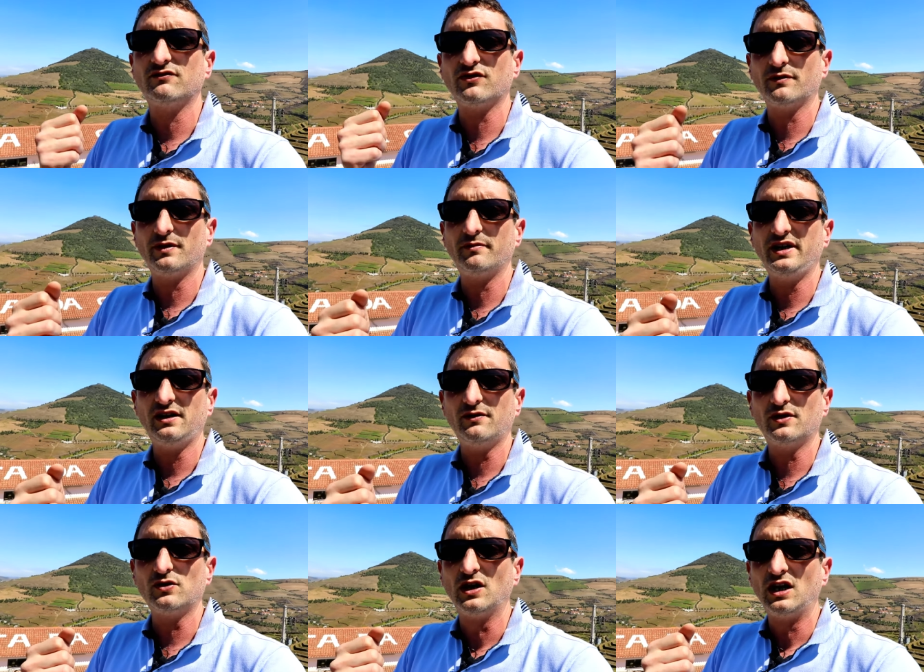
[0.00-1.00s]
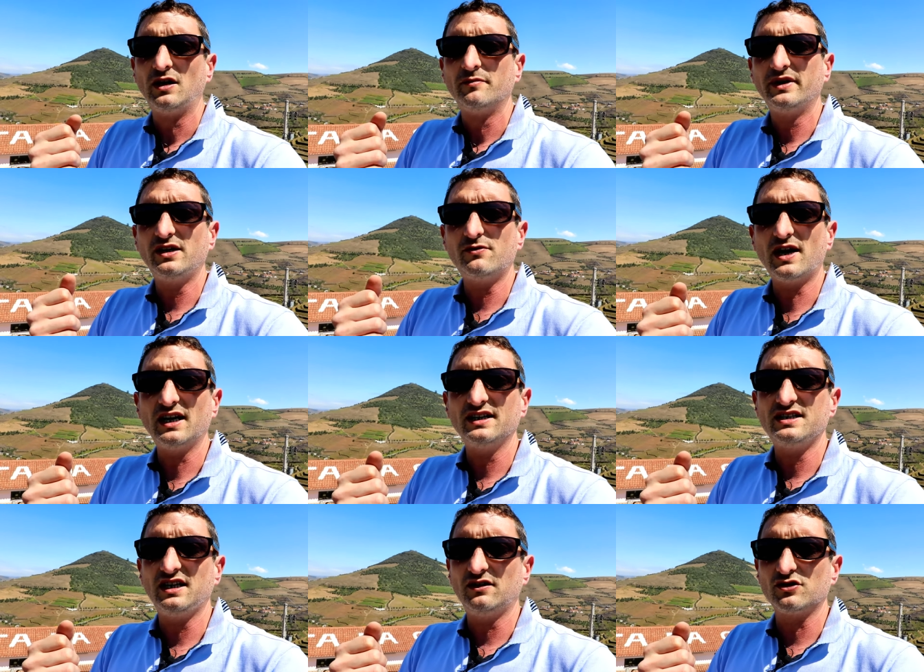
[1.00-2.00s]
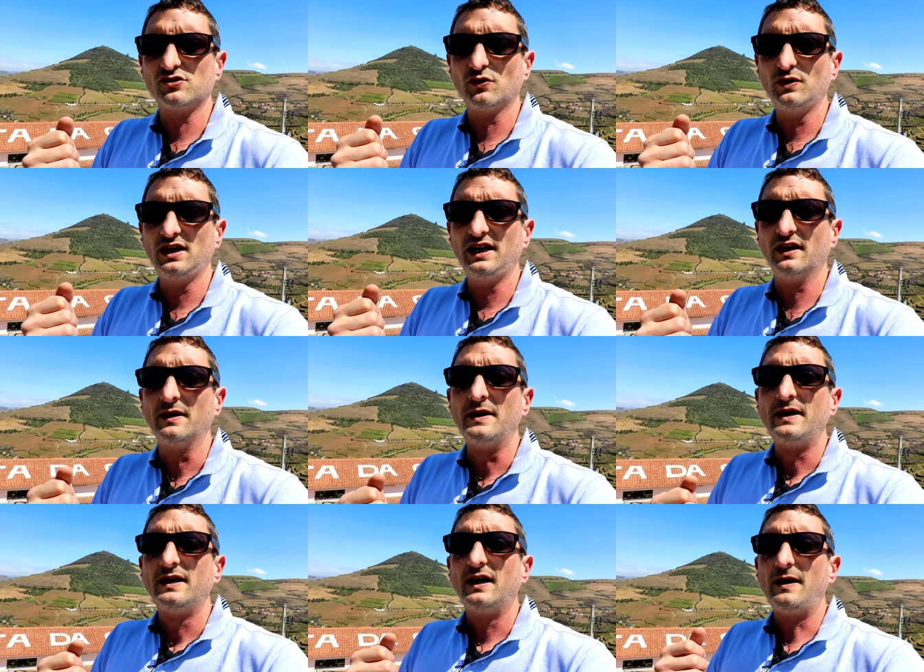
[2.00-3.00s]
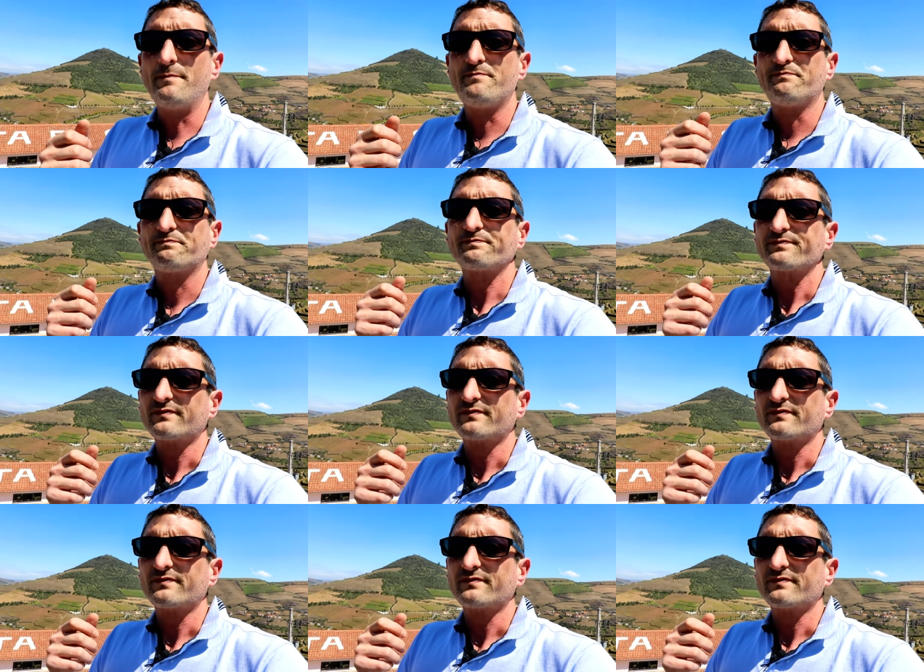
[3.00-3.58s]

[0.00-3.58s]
and from the mineral minerality in the soil here um,